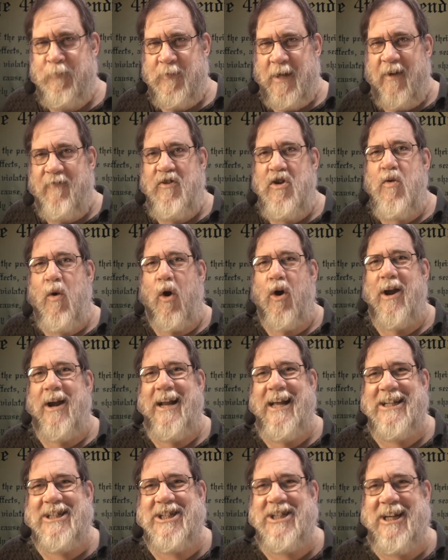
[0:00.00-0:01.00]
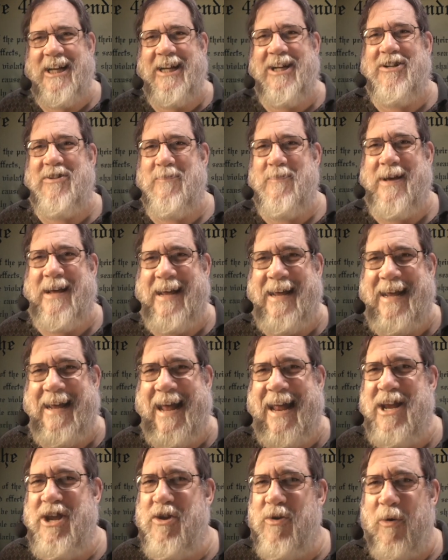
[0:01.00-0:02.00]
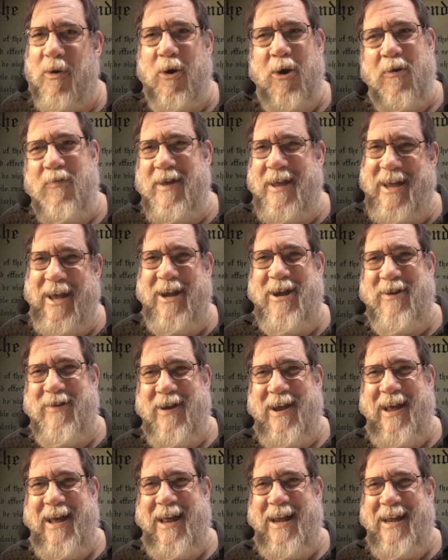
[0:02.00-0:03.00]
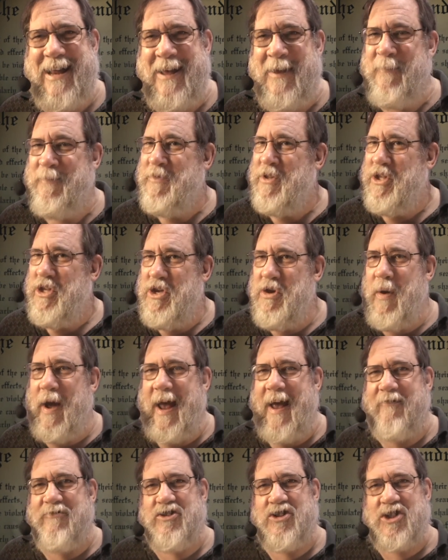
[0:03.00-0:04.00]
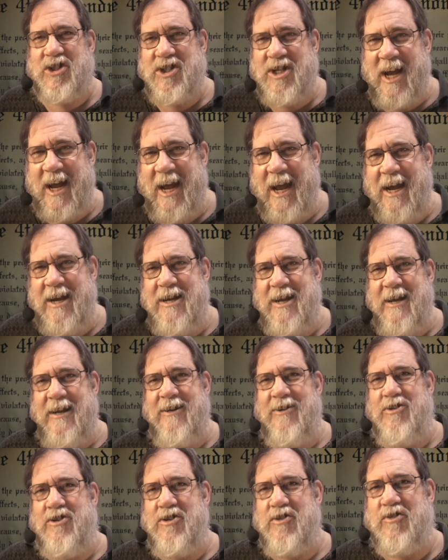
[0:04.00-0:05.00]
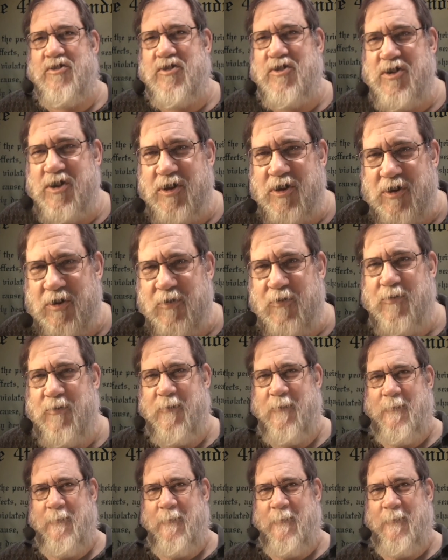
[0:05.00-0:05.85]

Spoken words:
If you are listening to me and you are on the internet, you have standing to sue.